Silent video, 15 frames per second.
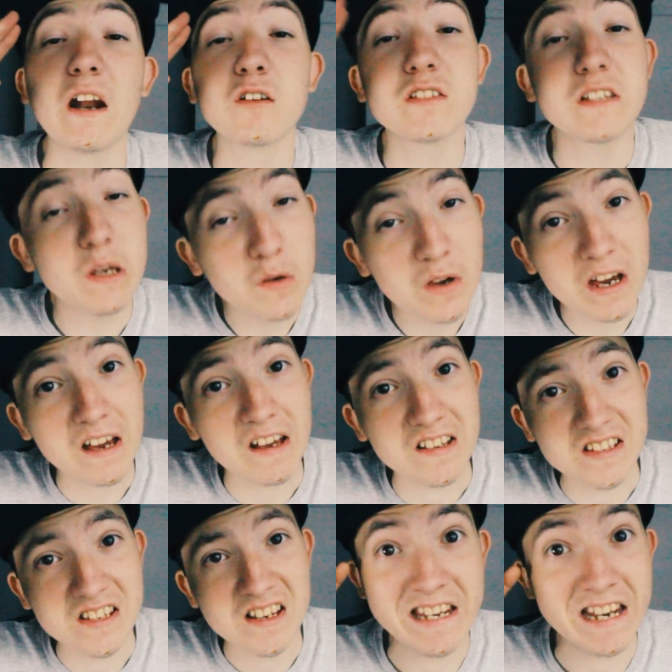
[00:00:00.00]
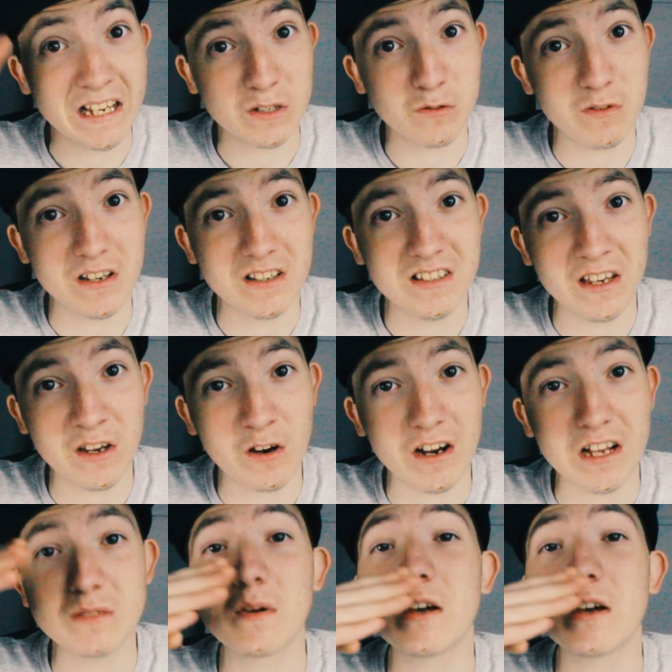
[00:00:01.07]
And I'll see you guys next week. Take care, guys.